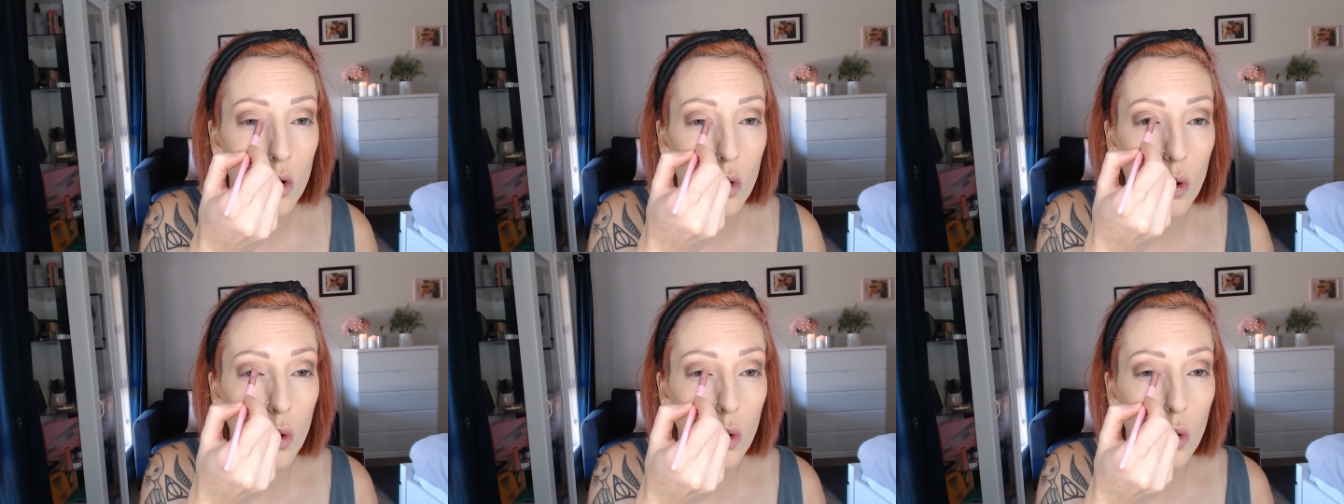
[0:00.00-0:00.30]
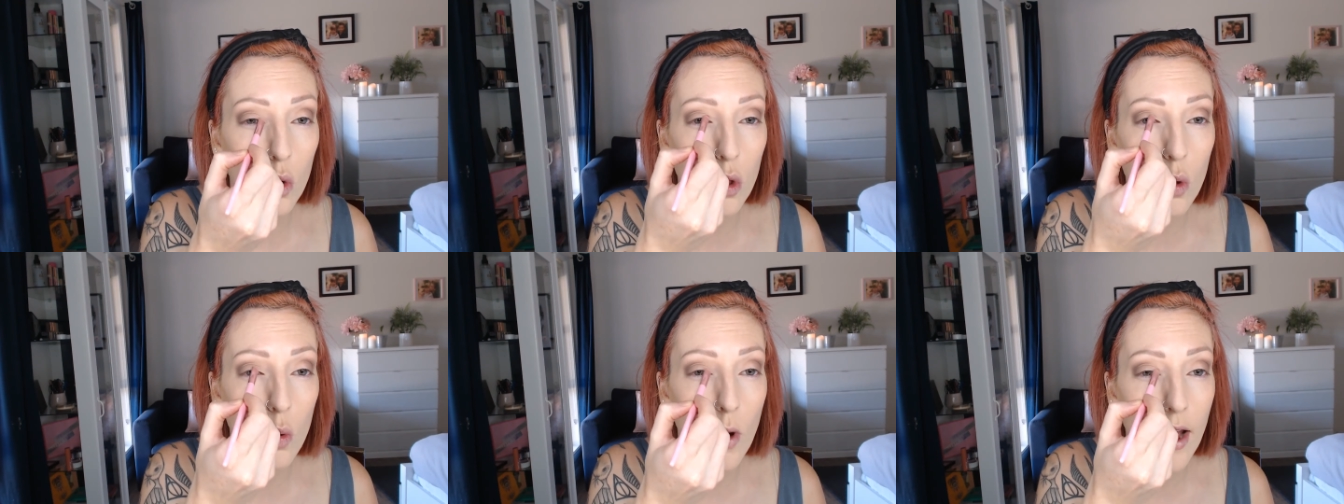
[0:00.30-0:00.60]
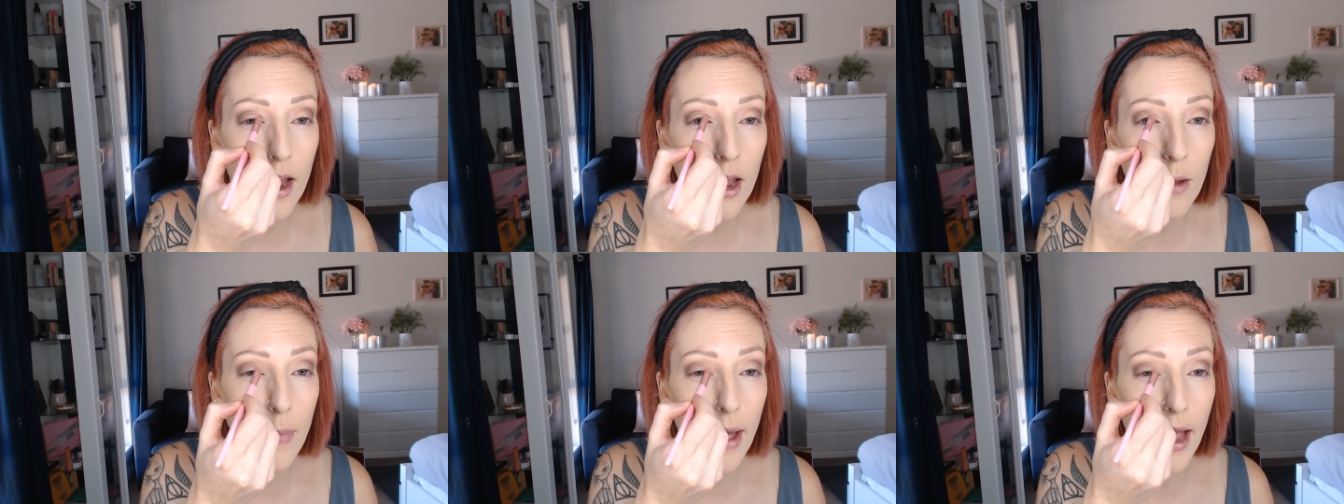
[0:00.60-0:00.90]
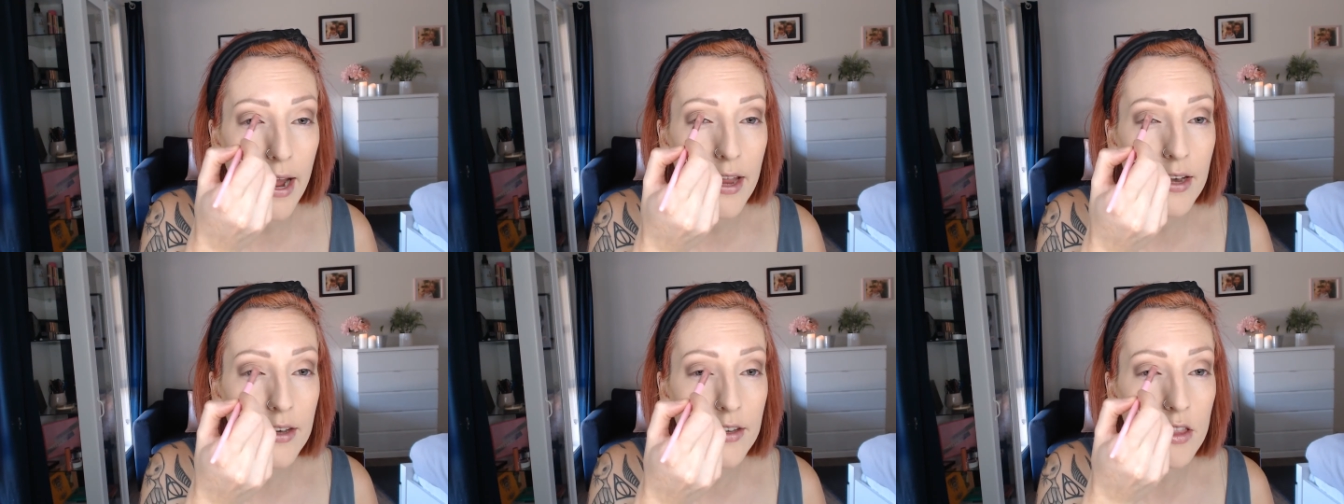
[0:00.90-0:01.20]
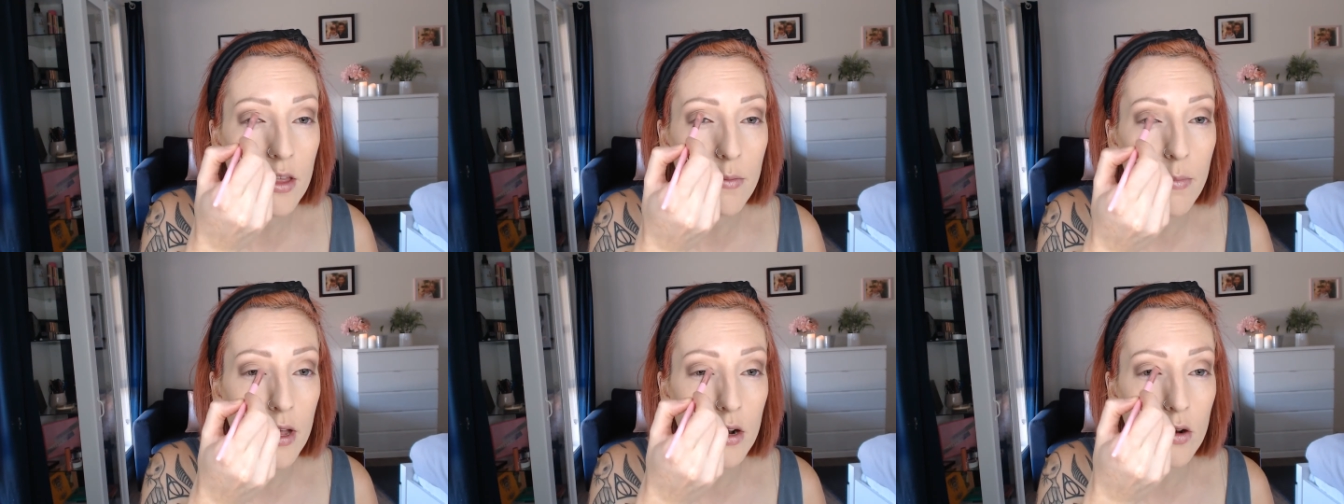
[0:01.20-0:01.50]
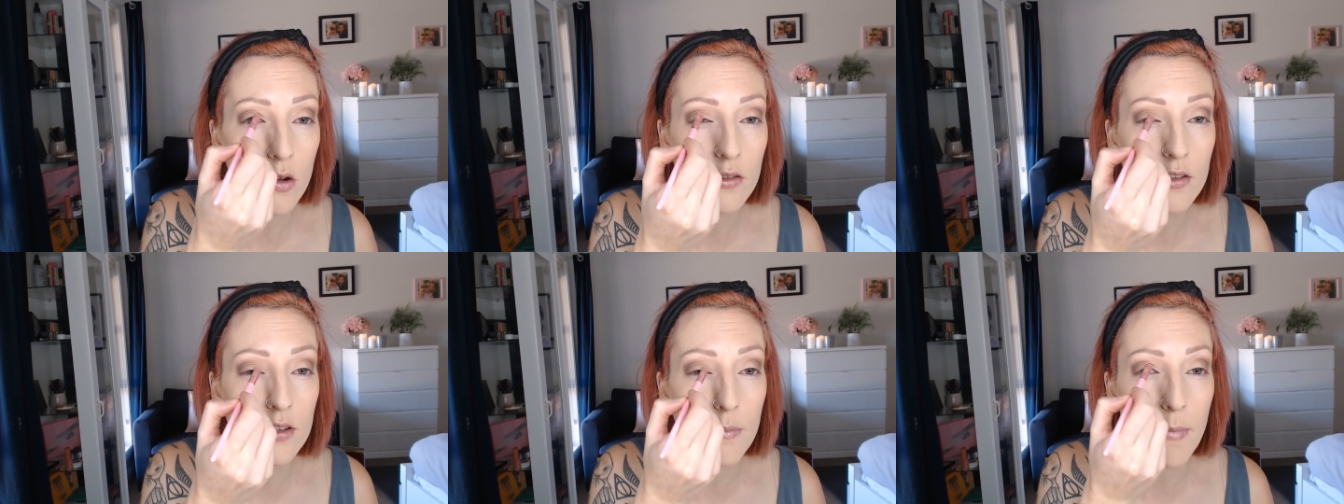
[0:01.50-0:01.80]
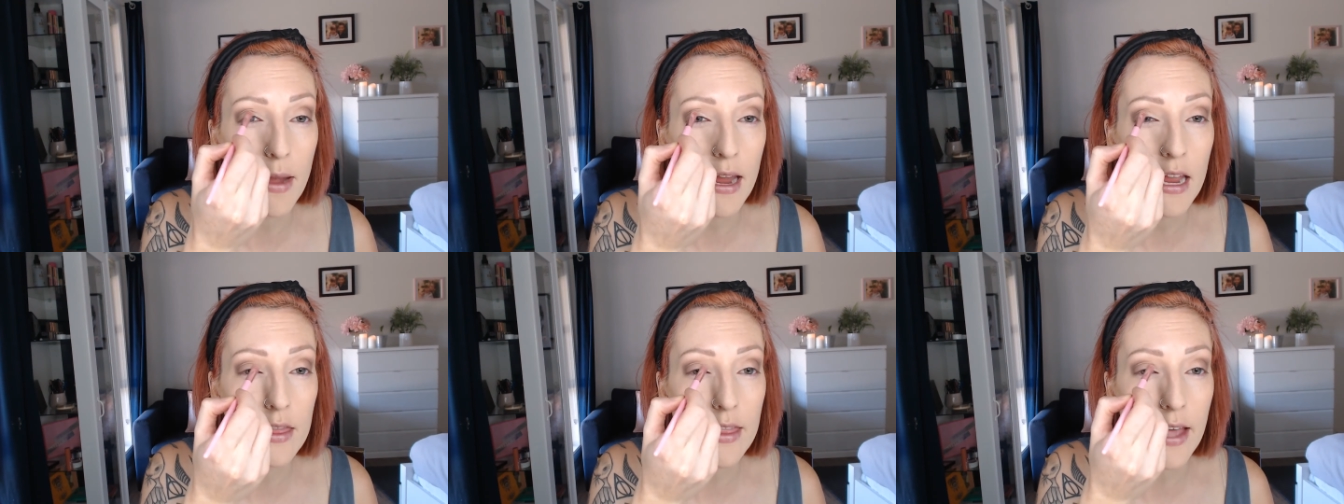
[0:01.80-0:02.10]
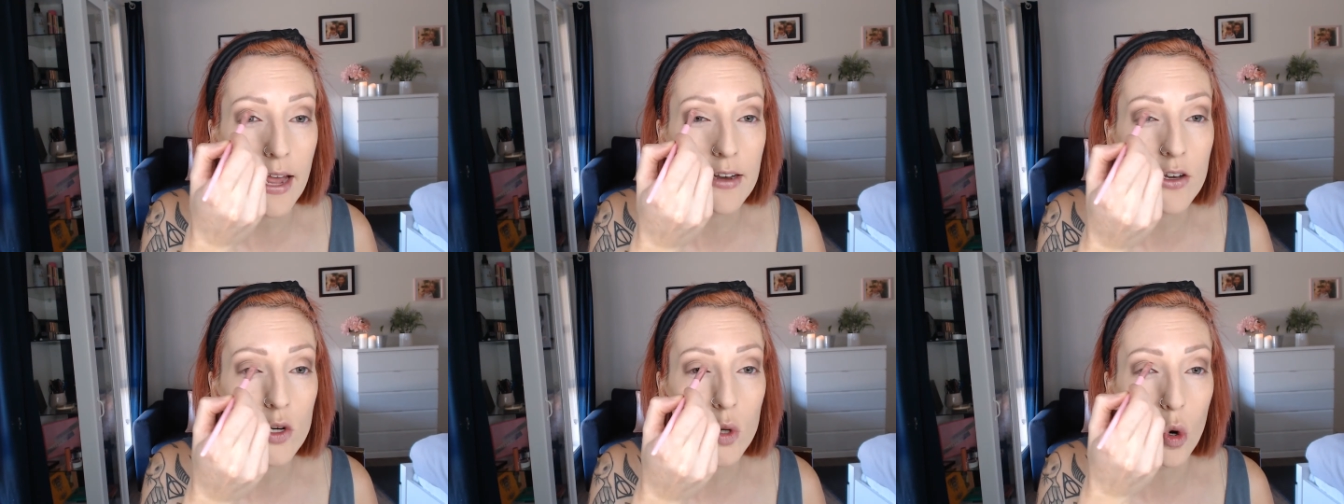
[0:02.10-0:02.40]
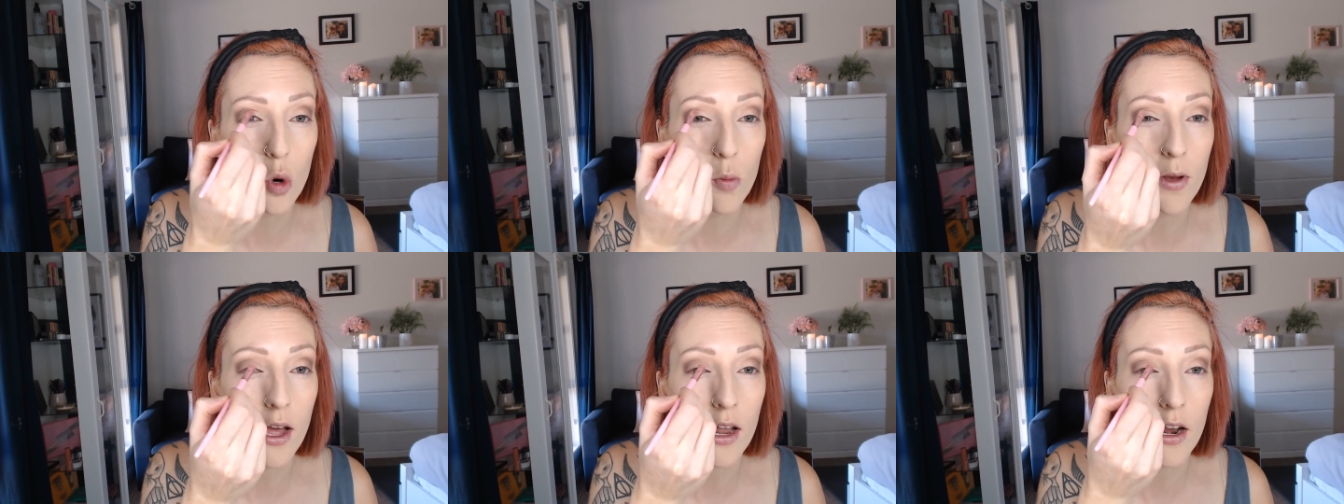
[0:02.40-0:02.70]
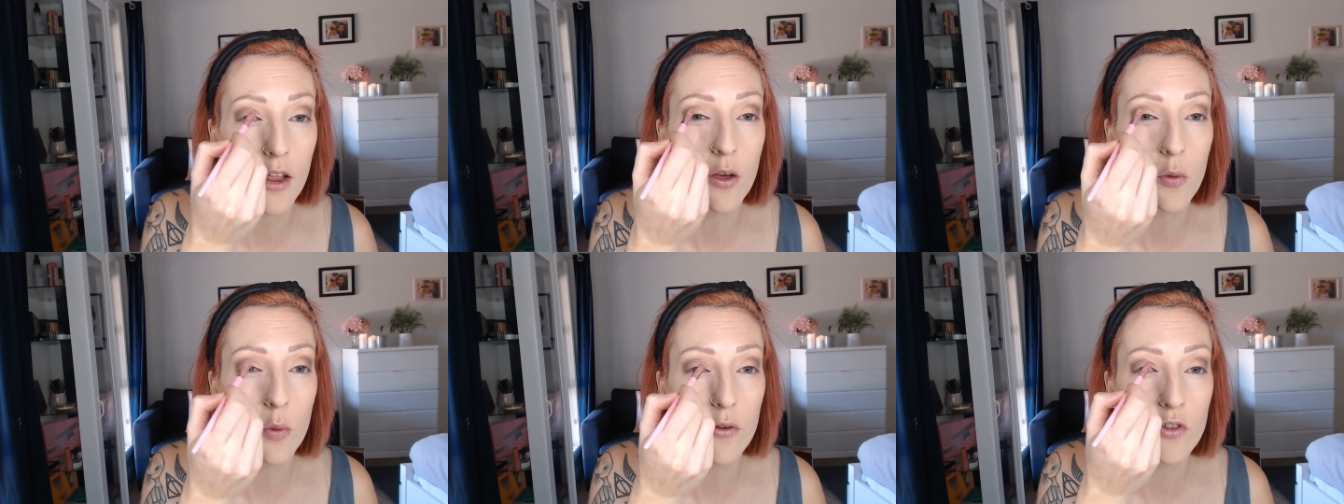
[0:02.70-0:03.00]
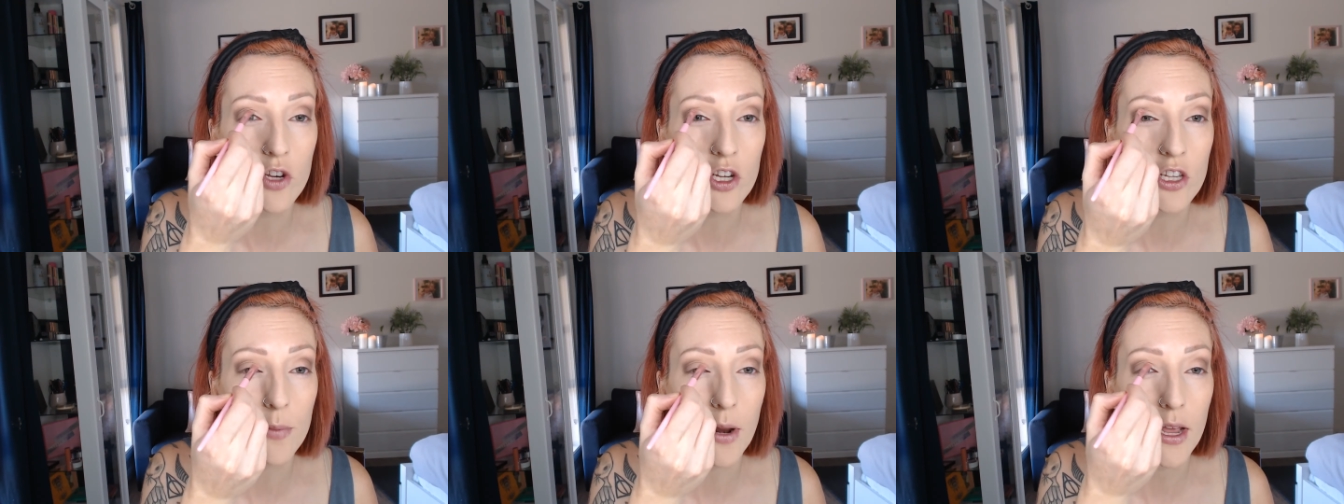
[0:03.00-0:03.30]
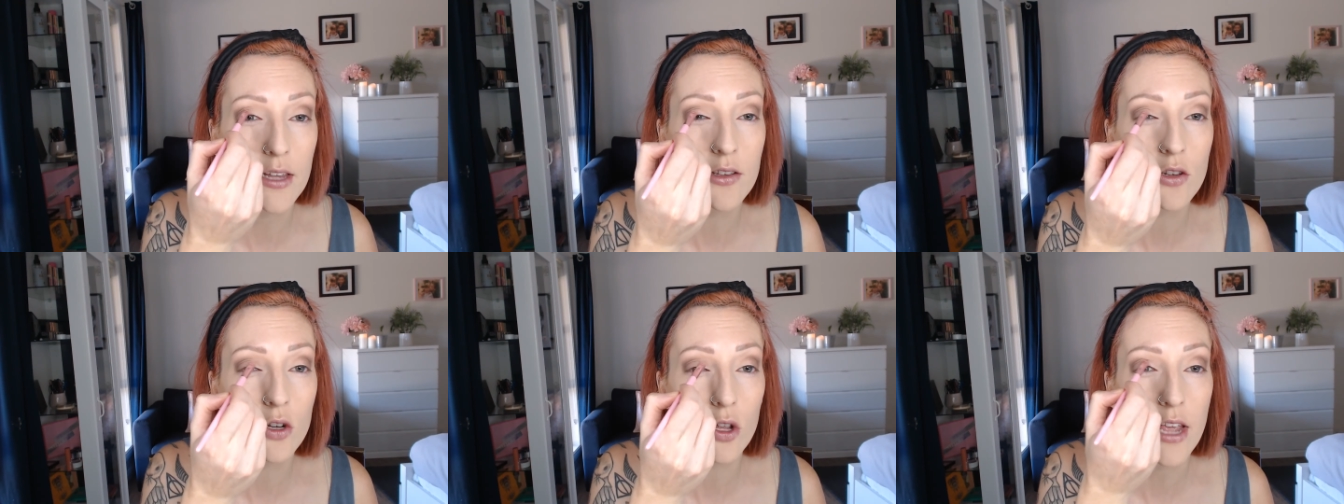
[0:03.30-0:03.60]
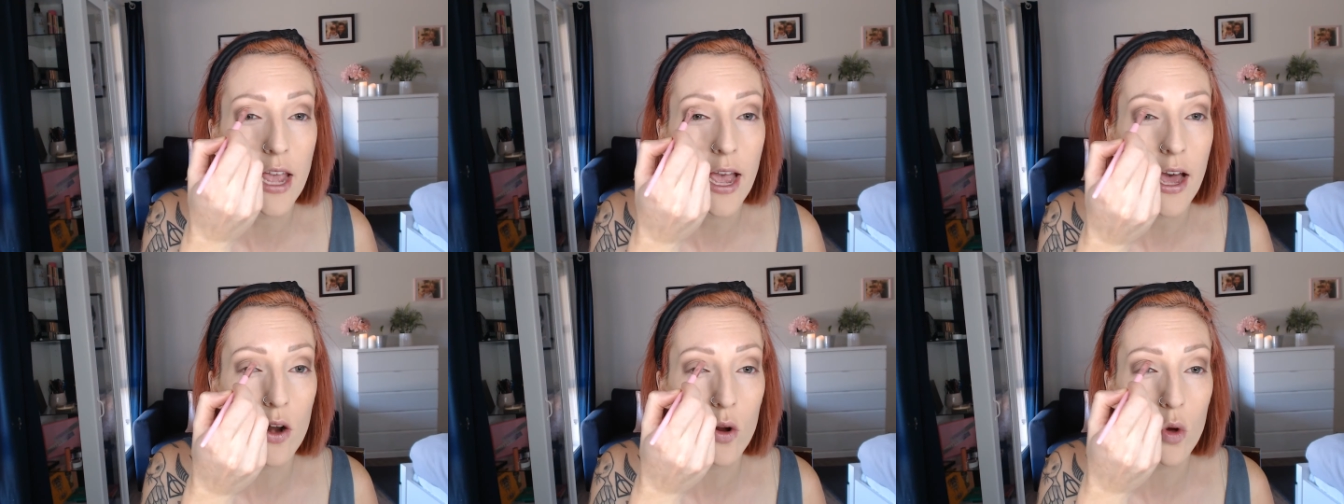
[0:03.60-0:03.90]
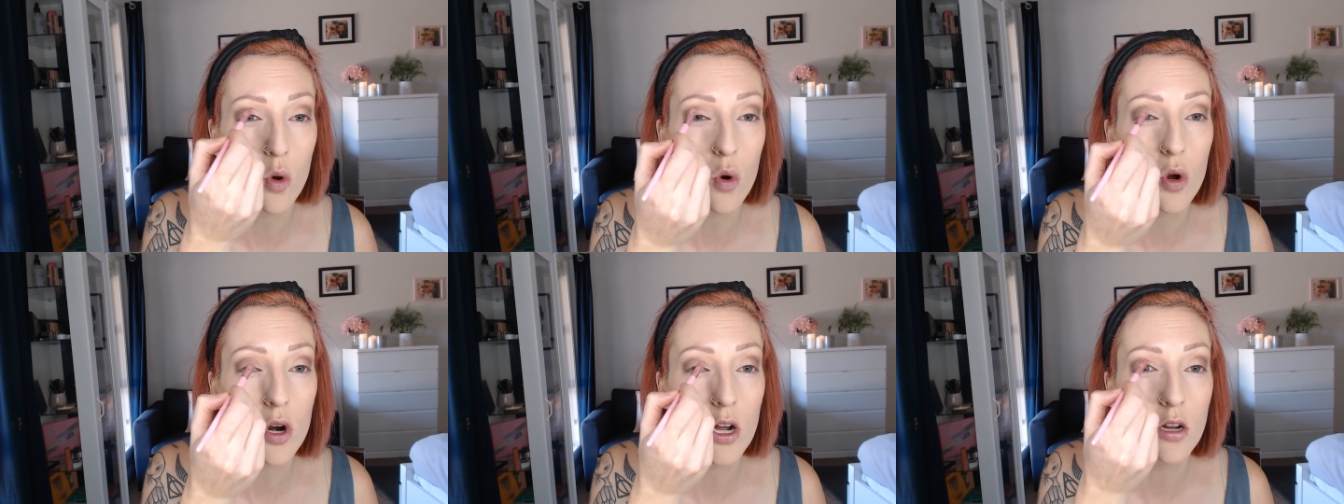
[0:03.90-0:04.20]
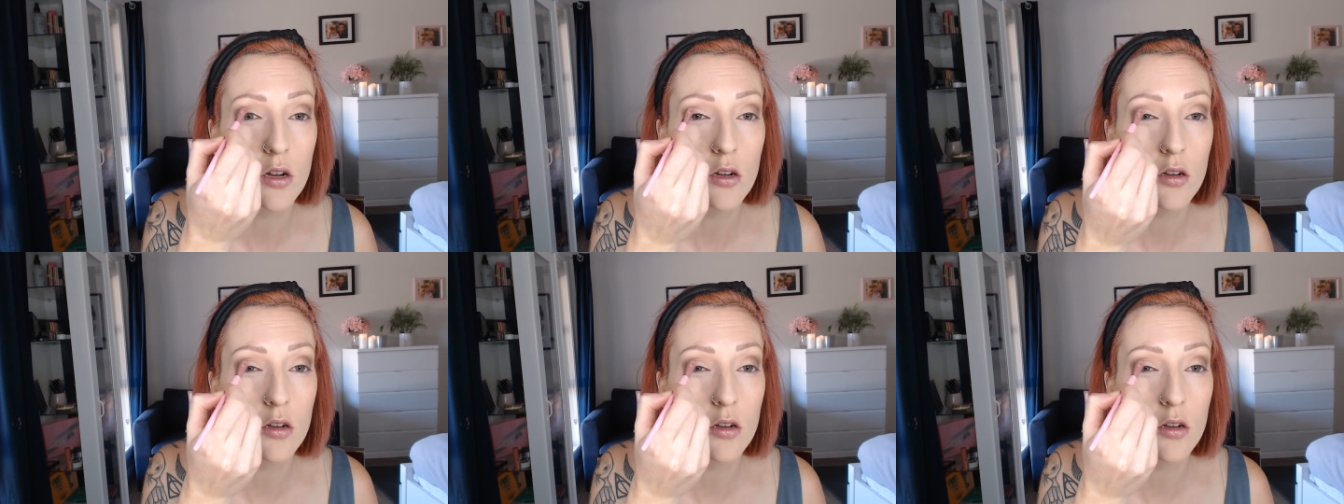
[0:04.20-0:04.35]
all the way back into the middle to meet that taupe color that we've just placed on the outer corner.